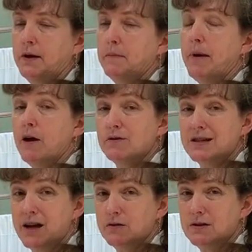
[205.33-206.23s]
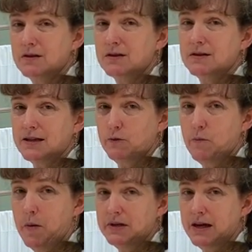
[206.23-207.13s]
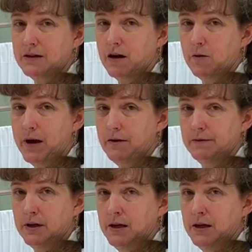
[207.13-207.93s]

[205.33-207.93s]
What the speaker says: pounds and ounces because that's what mom and dad care about.